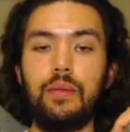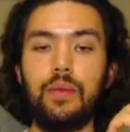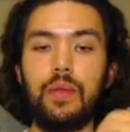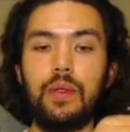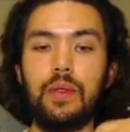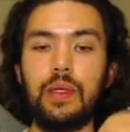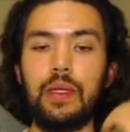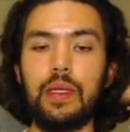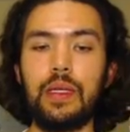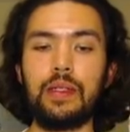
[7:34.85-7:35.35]

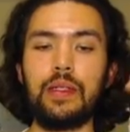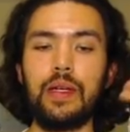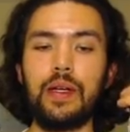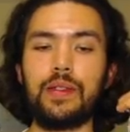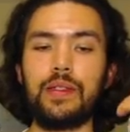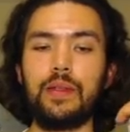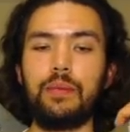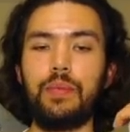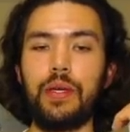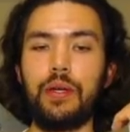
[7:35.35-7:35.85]
it
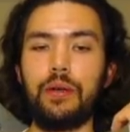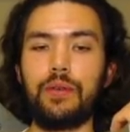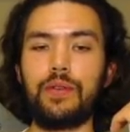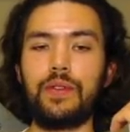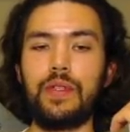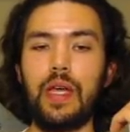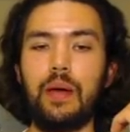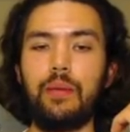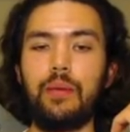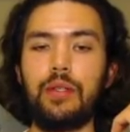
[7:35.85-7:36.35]
does the
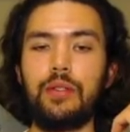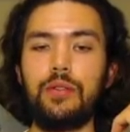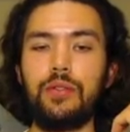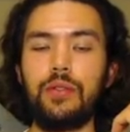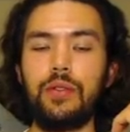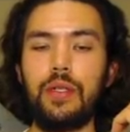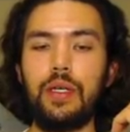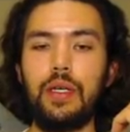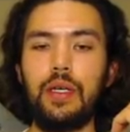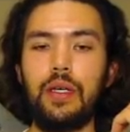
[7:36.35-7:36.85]
pierce
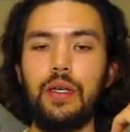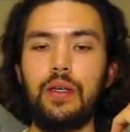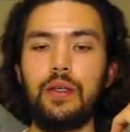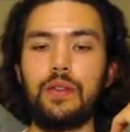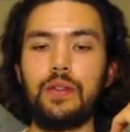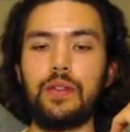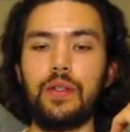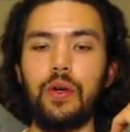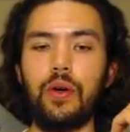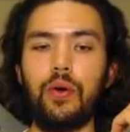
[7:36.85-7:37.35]
damage,
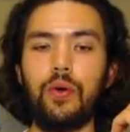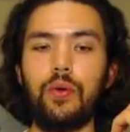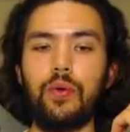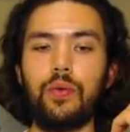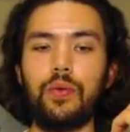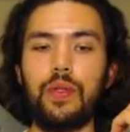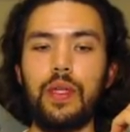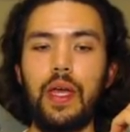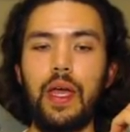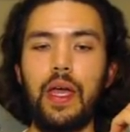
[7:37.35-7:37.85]

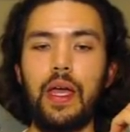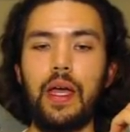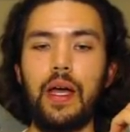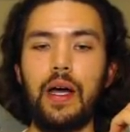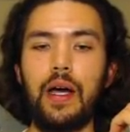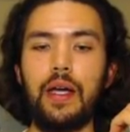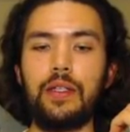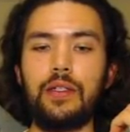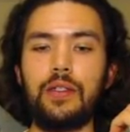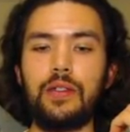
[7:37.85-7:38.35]
so the
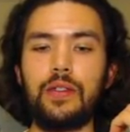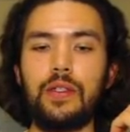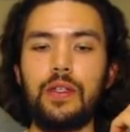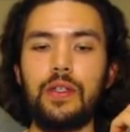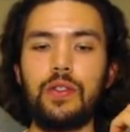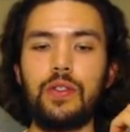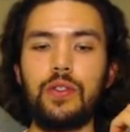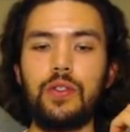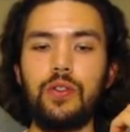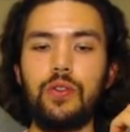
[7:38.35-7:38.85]
AI just
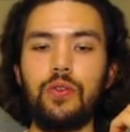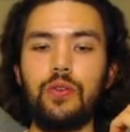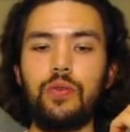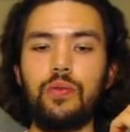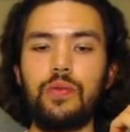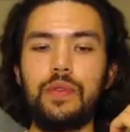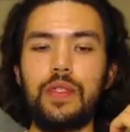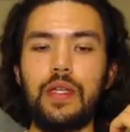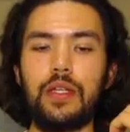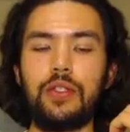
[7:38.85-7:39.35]

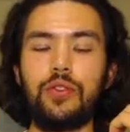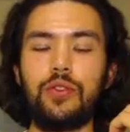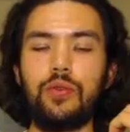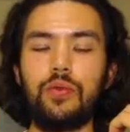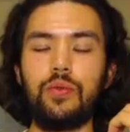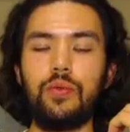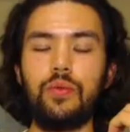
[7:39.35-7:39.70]
assumes that you...